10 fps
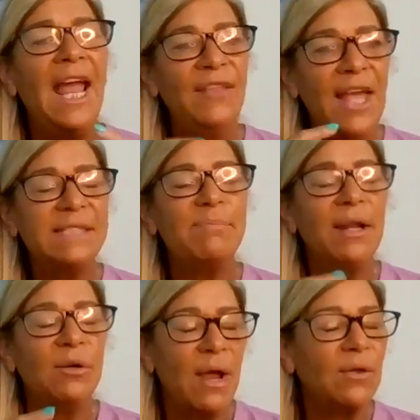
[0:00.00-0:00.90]
And that's
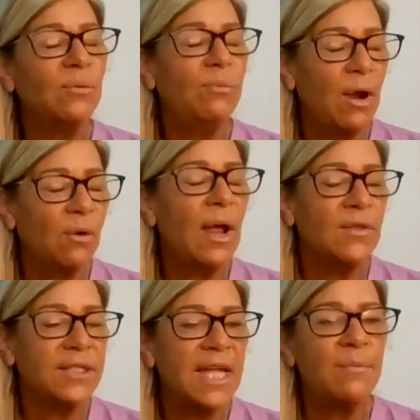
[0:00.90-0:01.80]
about around
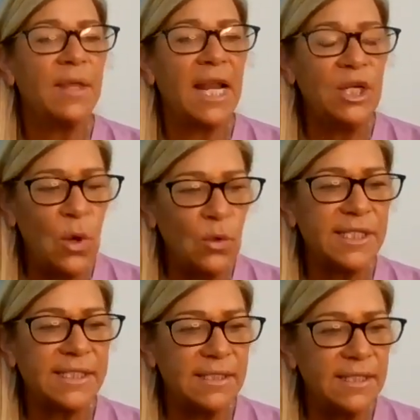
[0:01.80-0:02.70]
around the time that I
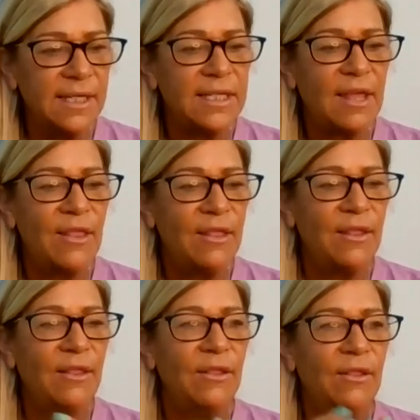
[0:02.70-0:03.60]
noticed,
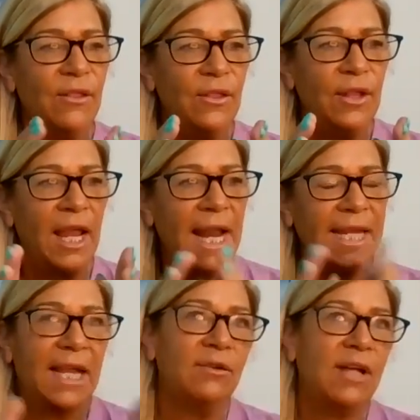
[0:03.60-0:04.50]
and
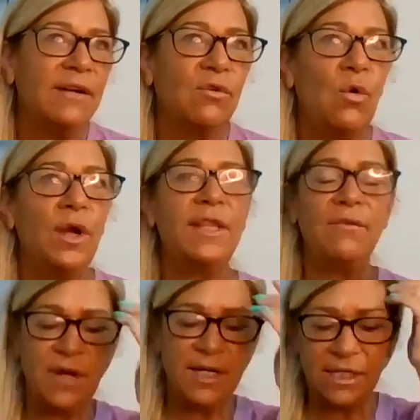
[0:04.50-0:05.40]
I kind of coined
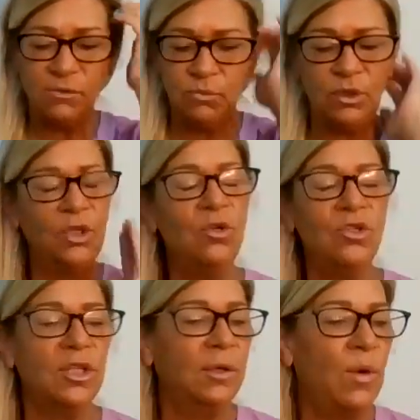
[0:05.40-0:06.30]
that phrase. Uh,
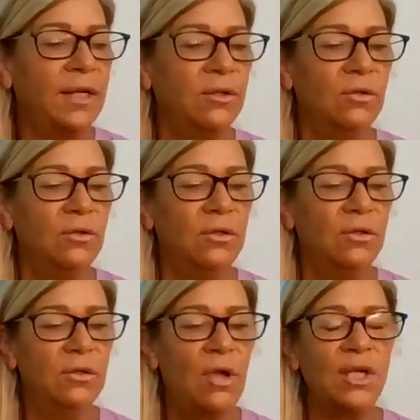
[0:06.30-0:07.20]
usually, when
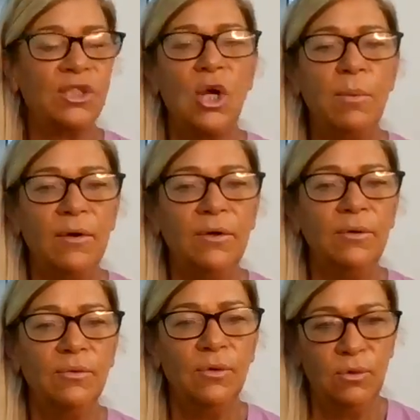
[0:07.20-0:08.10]

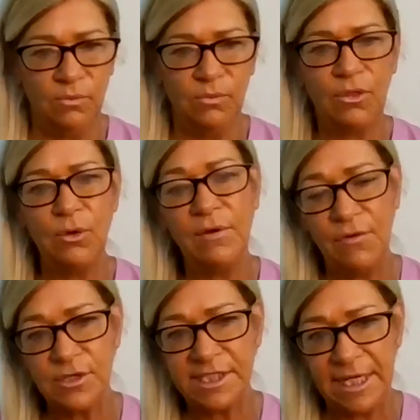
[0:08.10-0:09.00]
October
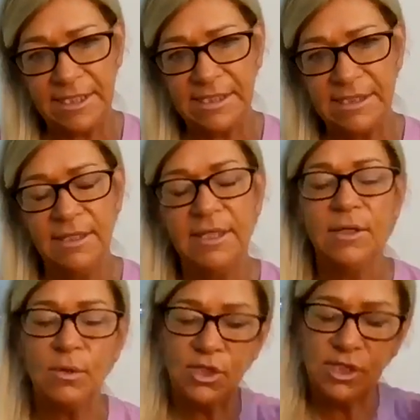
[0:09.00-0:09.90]
31st hits,
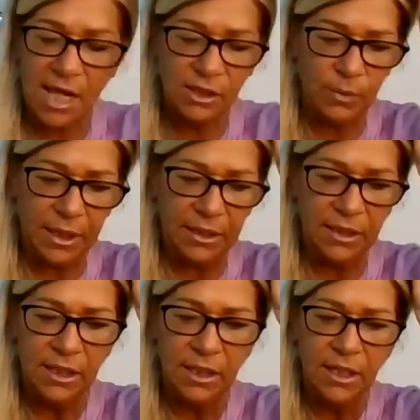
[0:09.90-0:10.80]
which is
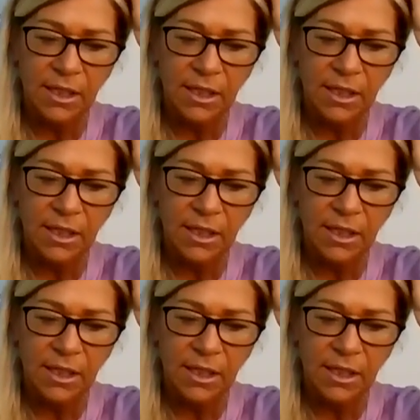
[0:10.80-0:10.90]
Halloween,